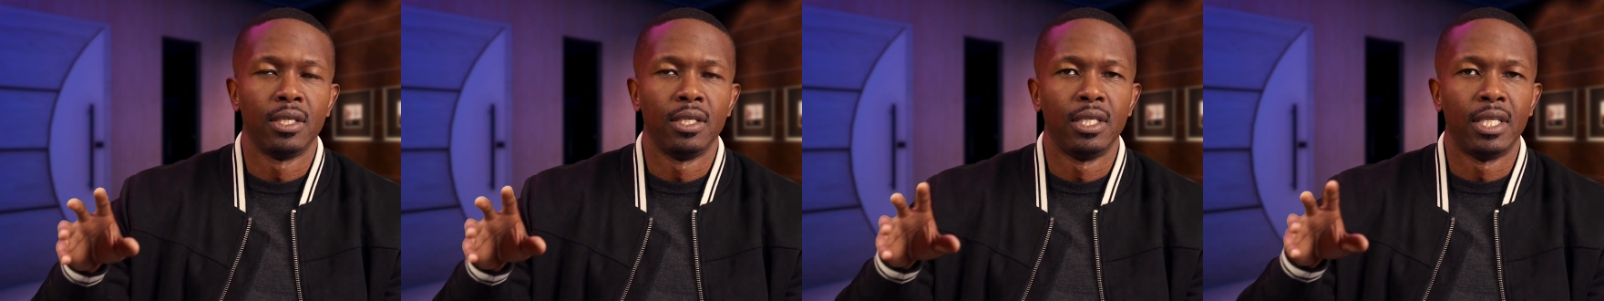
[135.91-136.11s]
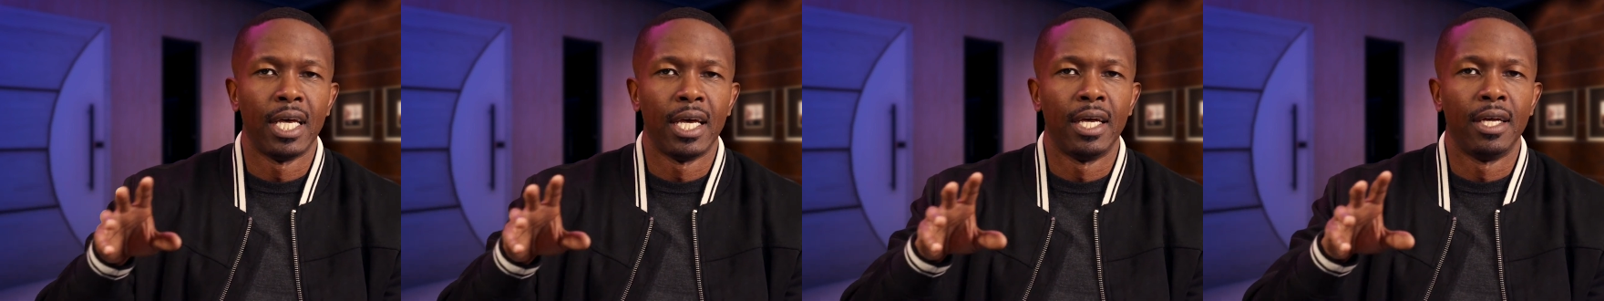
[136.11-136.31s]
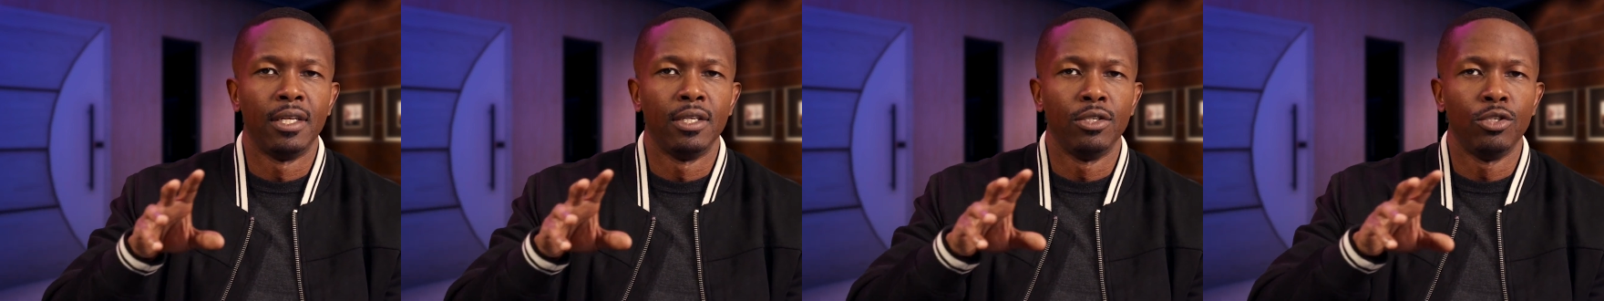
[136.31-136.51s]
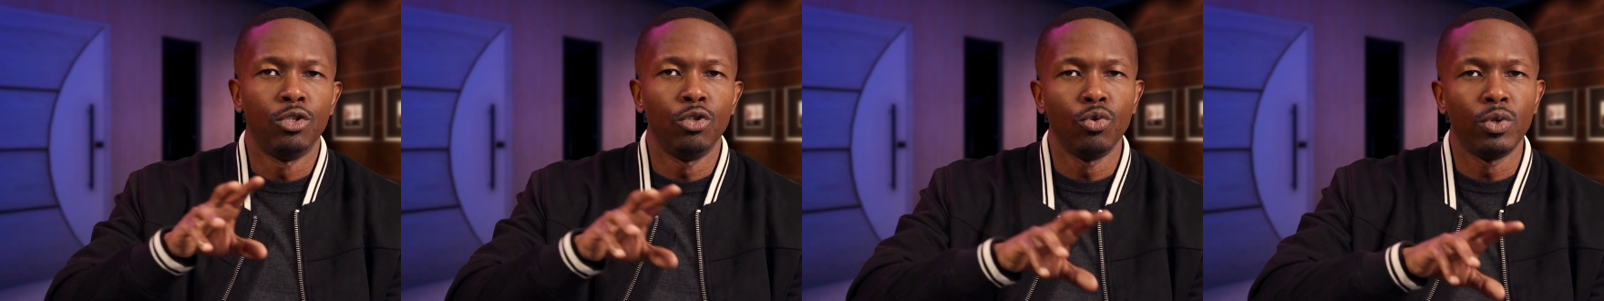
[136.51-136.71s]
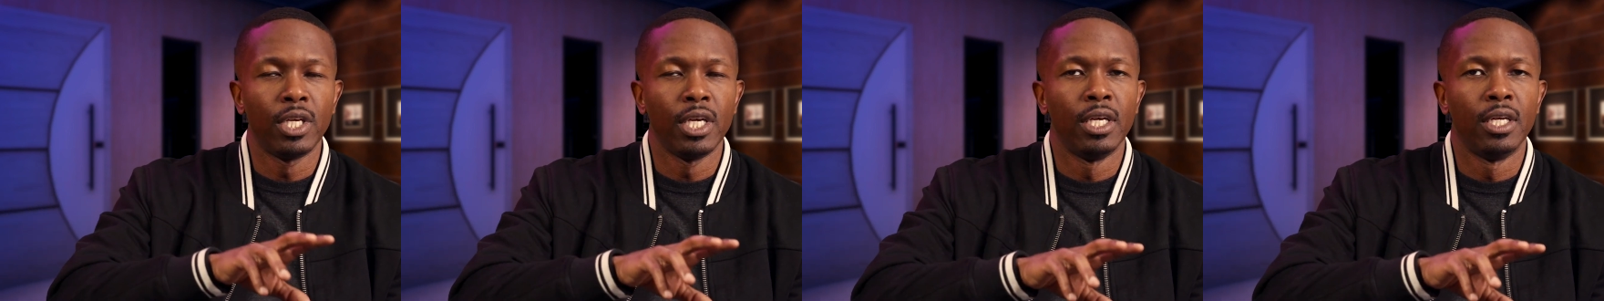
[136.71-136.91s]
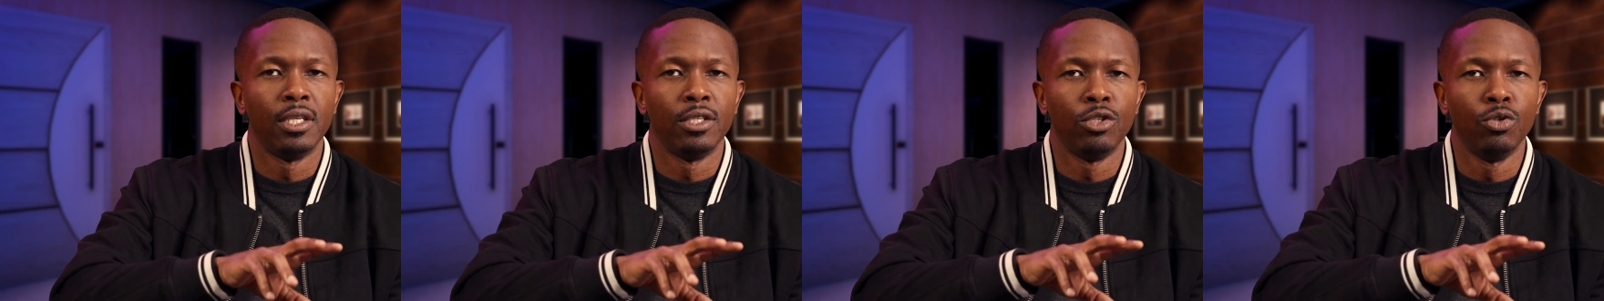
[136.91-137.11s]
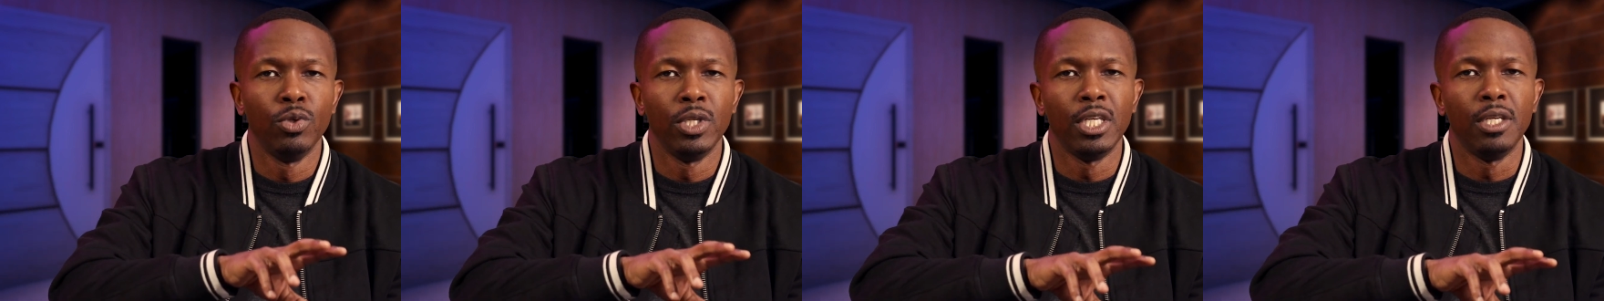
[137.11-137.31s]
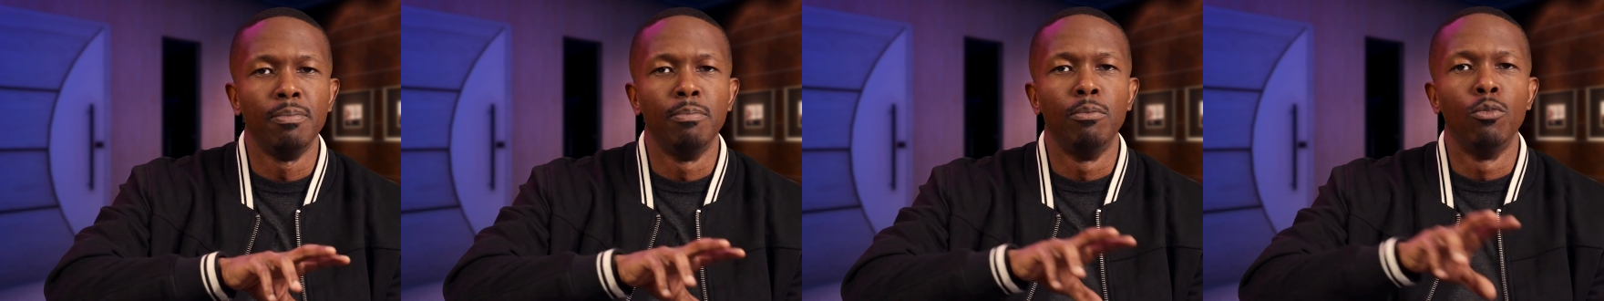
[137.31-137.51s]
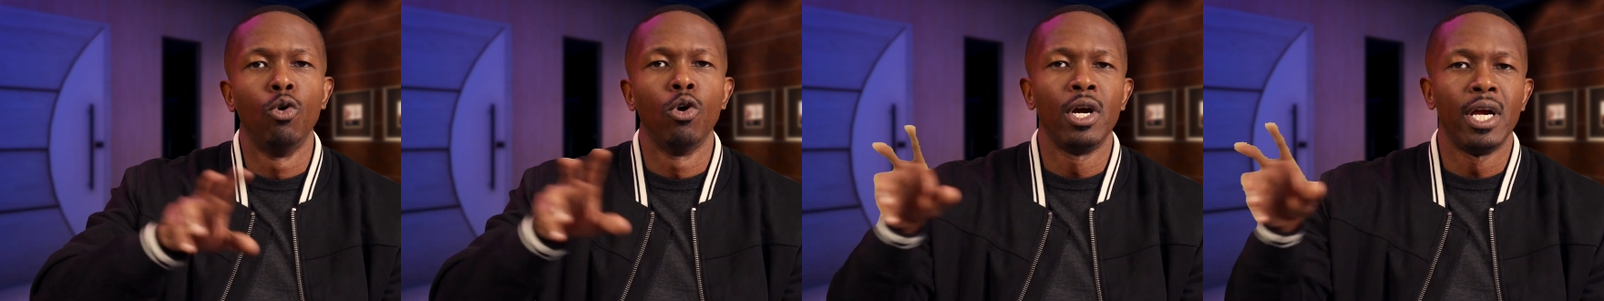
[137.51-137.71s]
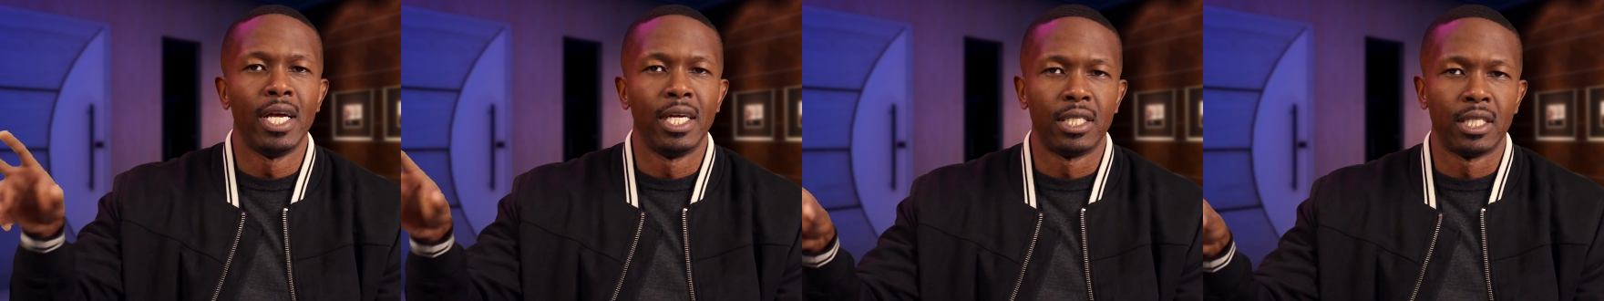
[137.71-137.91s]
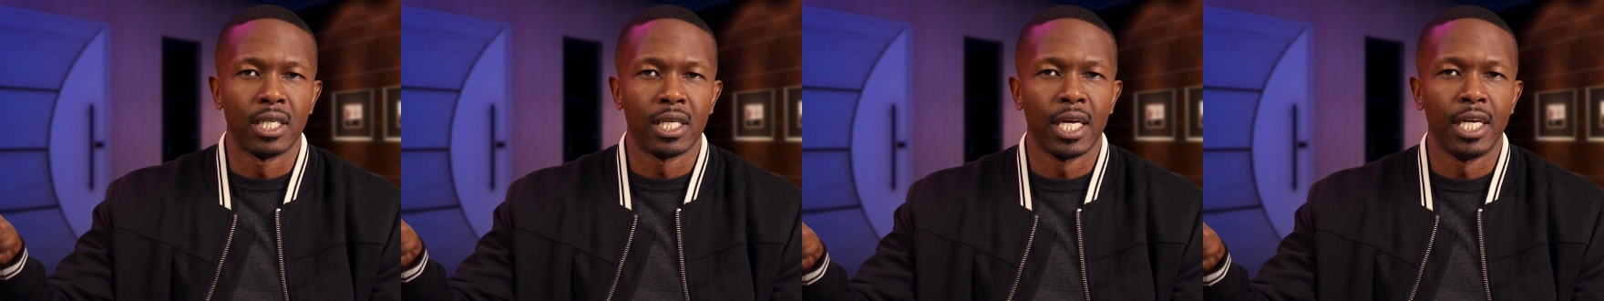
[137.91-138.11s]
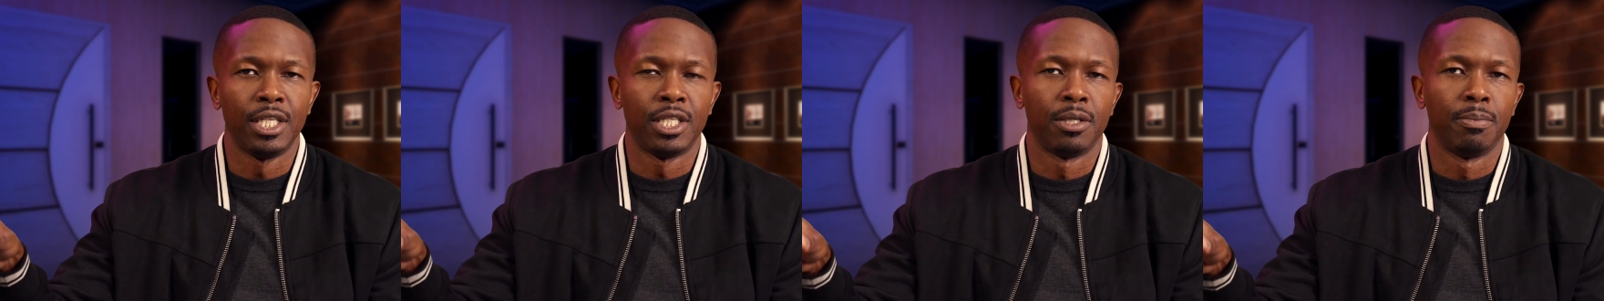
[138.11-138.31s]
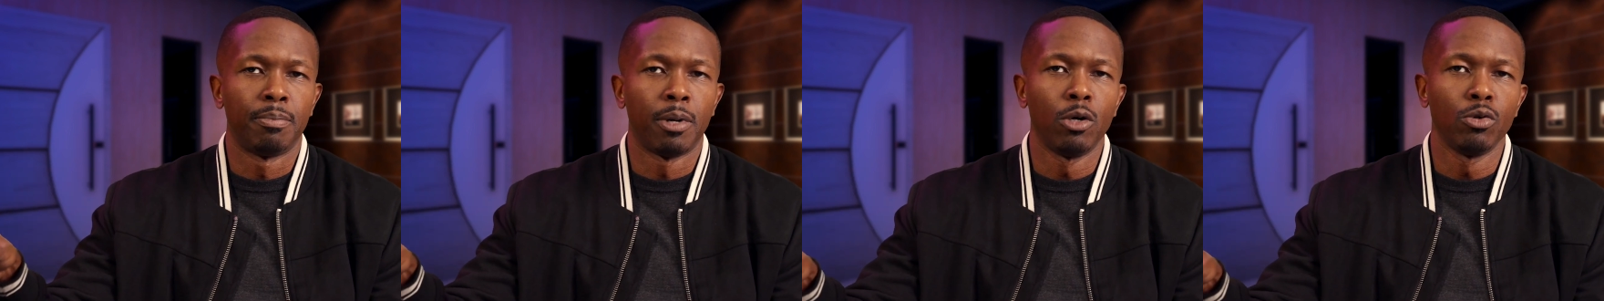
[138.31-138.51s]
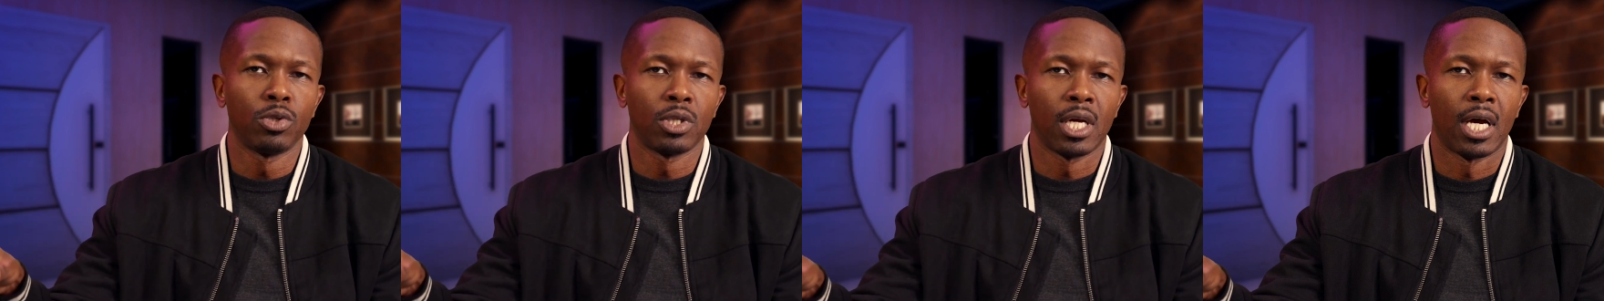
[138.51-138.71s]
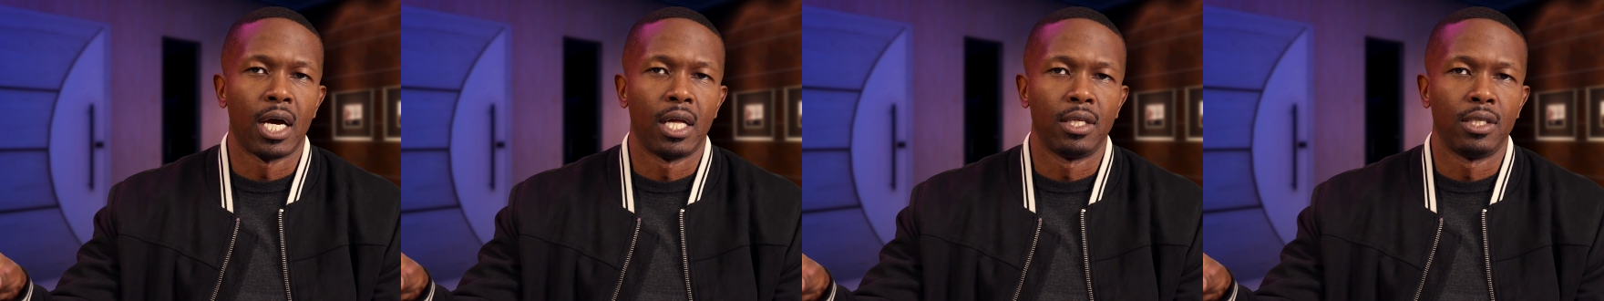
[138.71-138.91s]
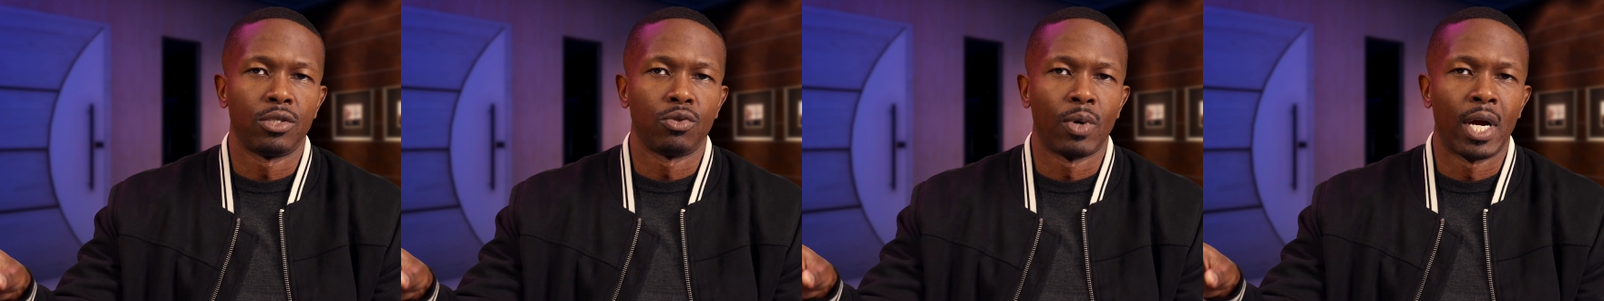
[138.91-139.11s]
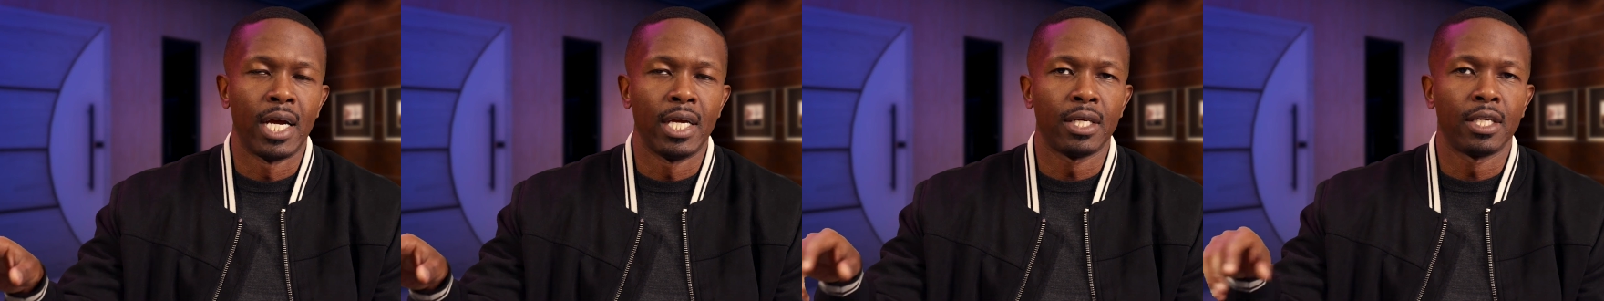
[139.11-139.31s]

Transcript: that you get you need more education post college, right?